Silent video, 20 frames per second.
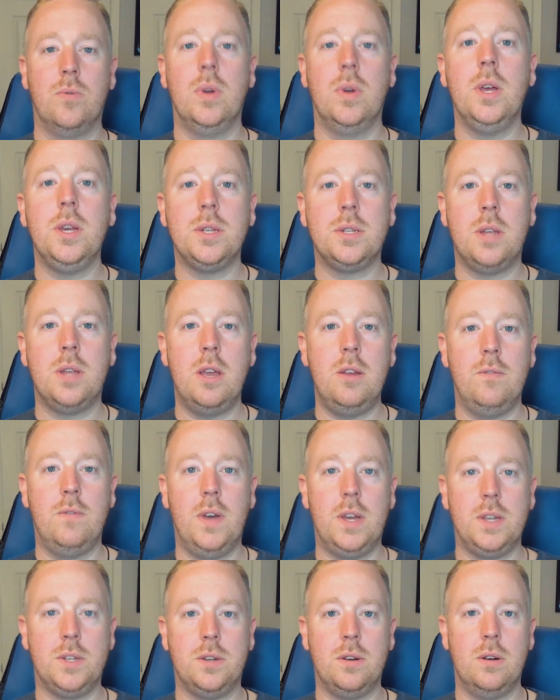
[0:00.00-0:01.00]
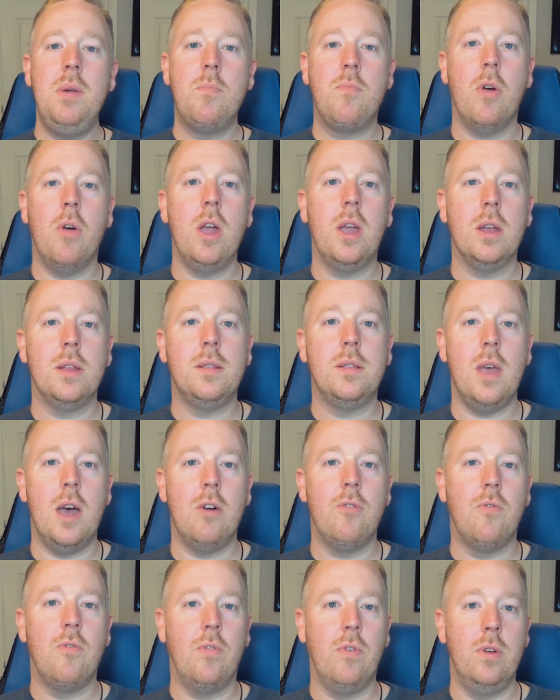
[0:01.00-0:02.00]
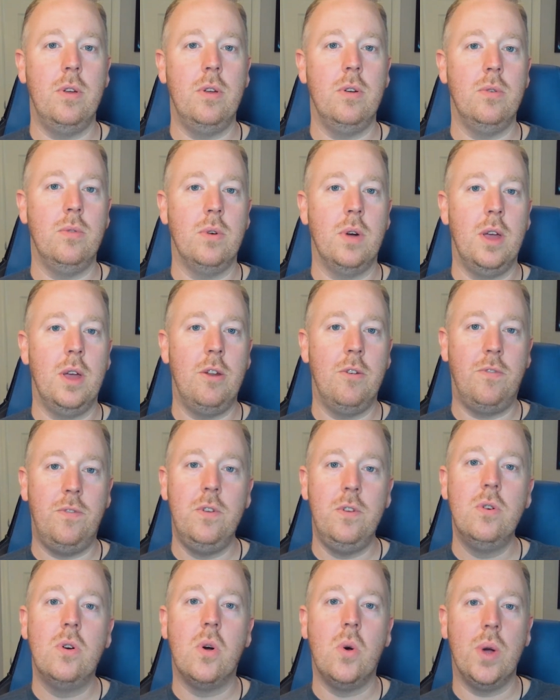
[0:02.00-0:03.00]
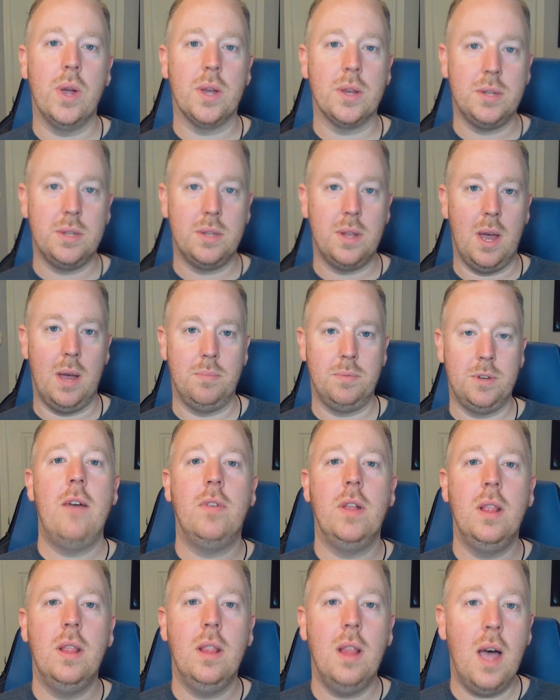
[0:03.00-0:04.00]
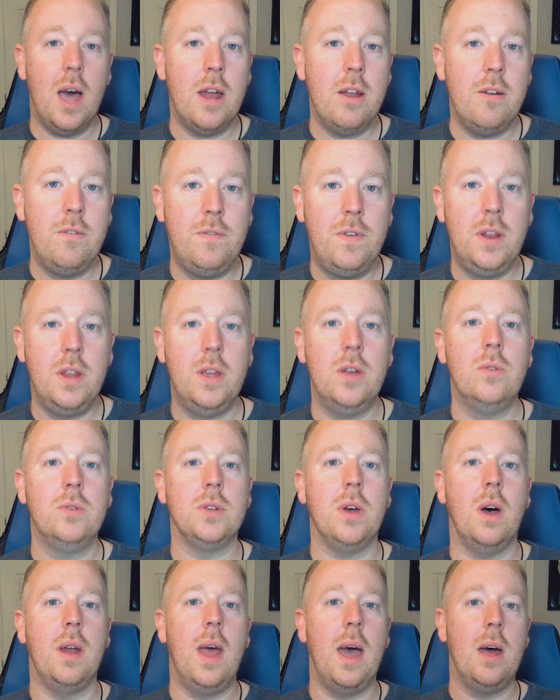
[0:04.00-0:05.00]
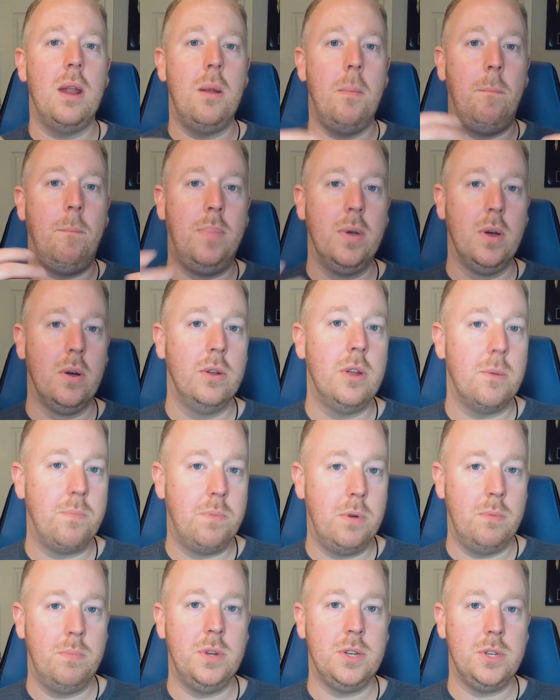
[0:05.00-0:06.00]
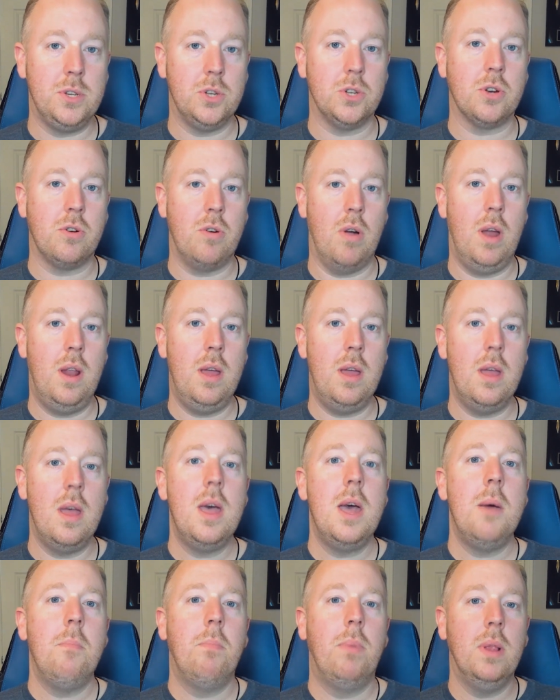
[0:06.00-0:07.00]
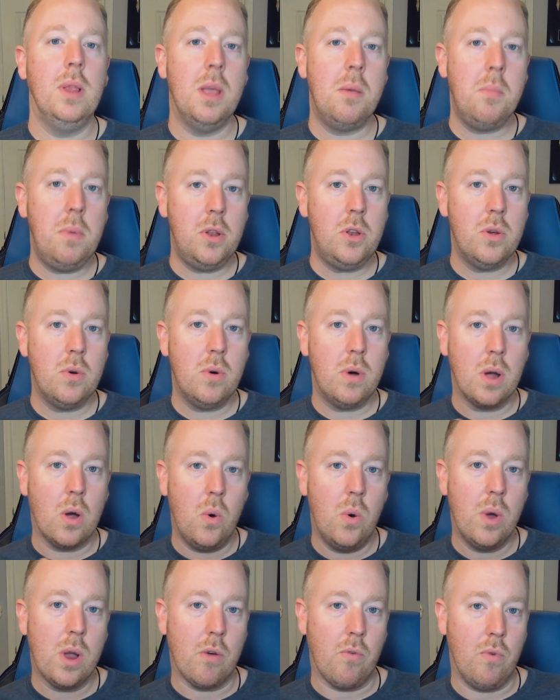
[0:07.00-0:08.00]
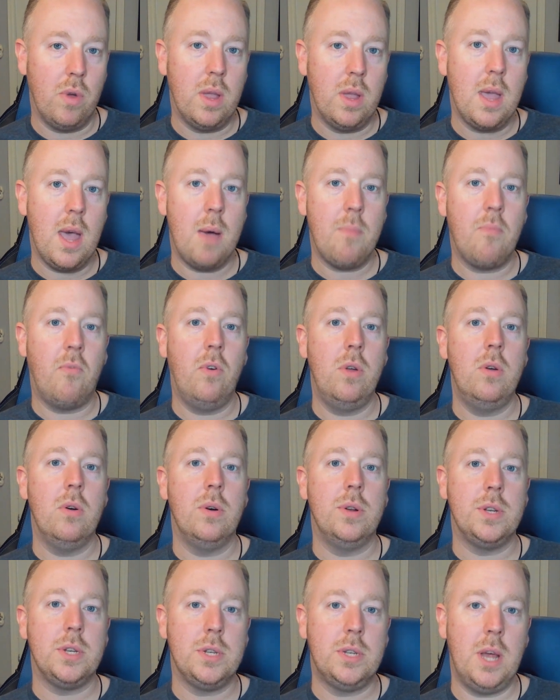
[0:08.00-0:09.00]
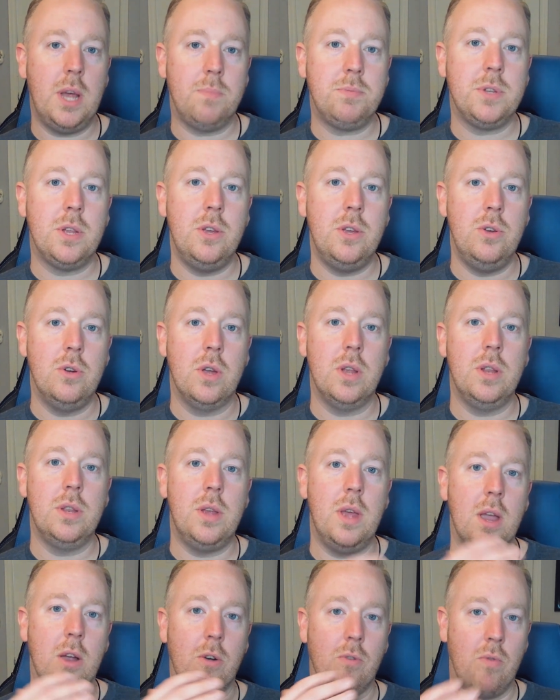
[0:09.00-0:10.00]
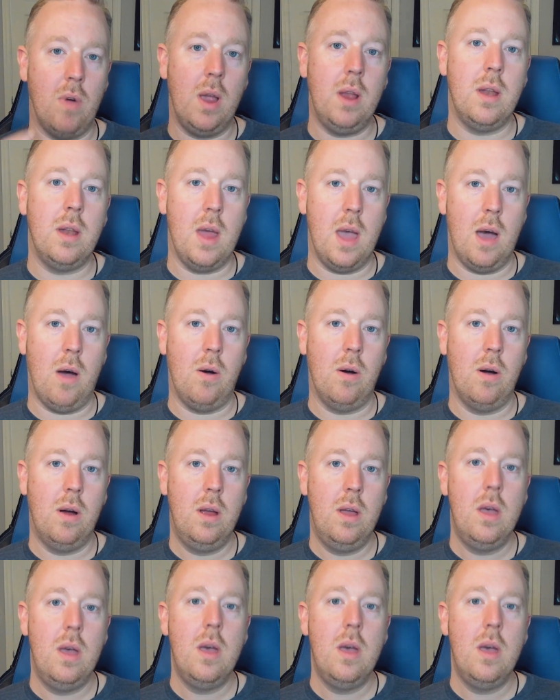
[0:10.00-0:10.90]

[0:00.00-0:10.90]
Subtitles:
As a real estate investor, let me break it down for you in a few quick steps. I have a lot of videos on how to build up your business credit, but let me do a quick recap for you on steps that you can take right now.